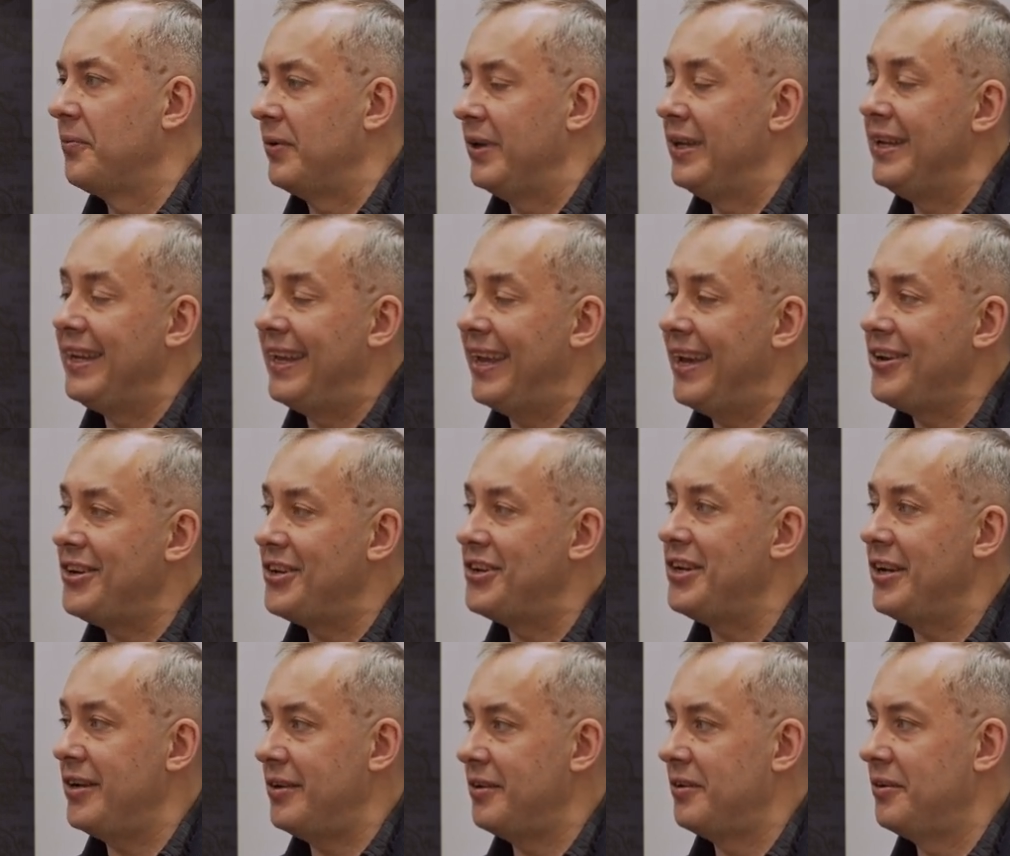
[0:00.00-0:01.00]

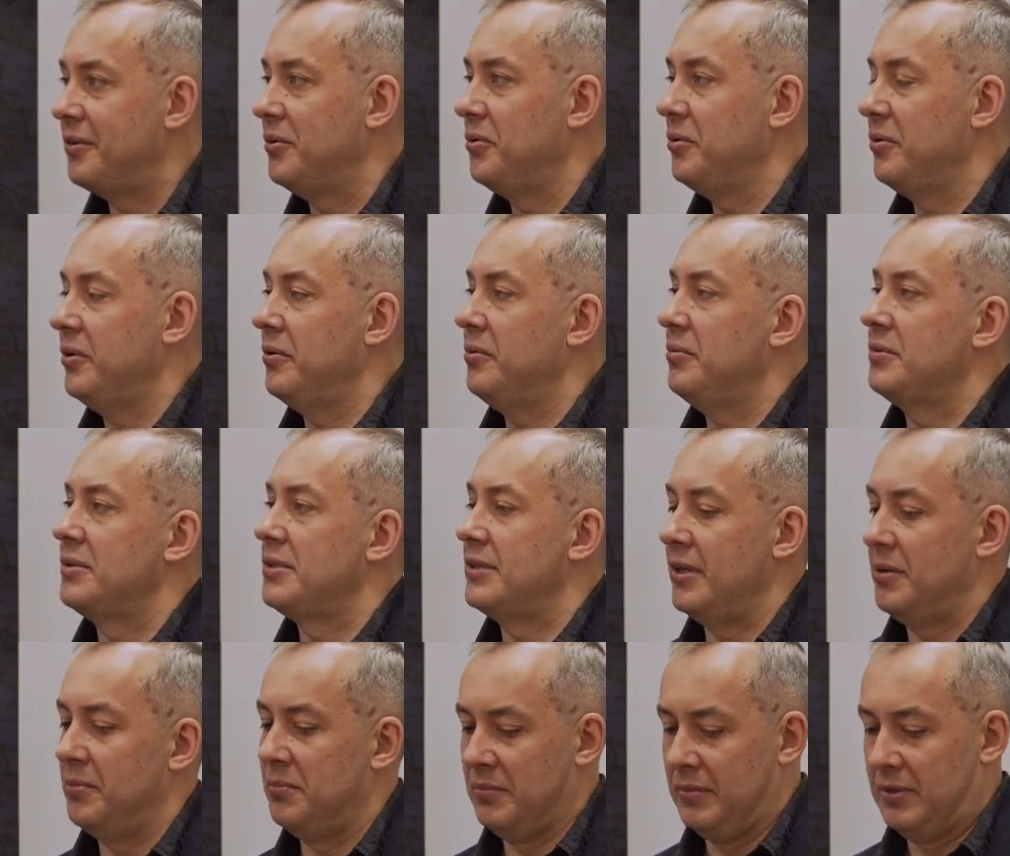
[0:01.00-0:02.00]
inherited, you know,
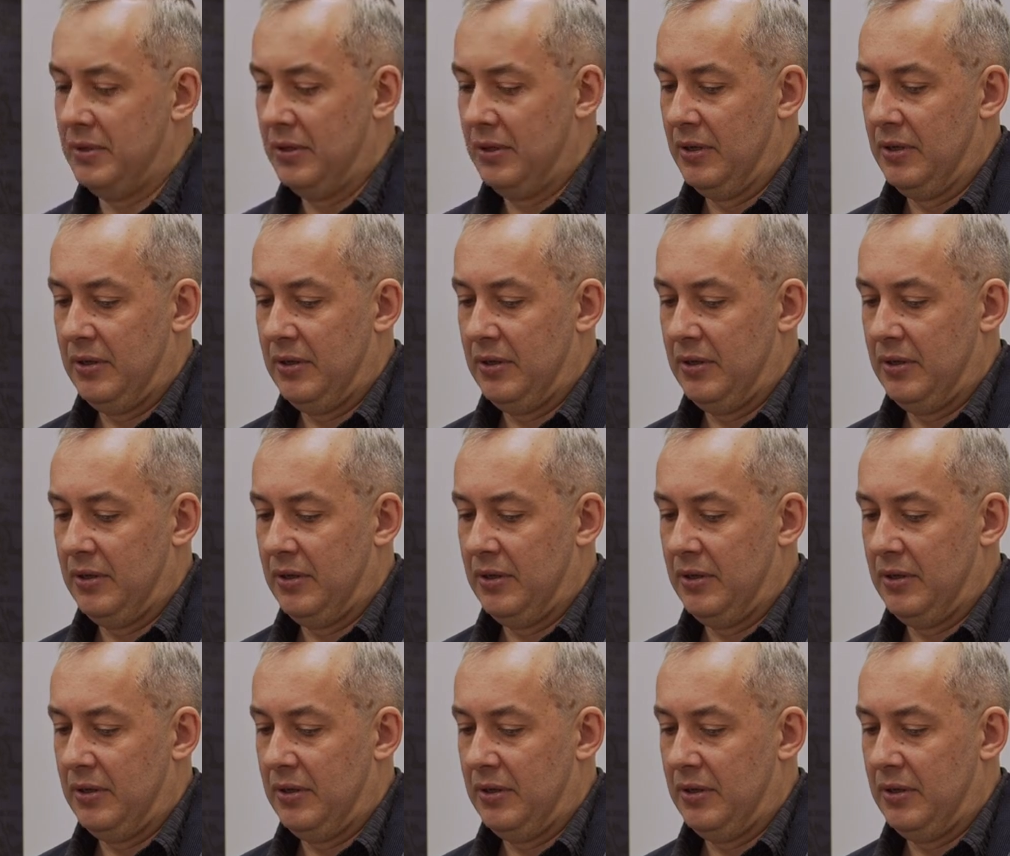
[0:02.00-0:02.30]
some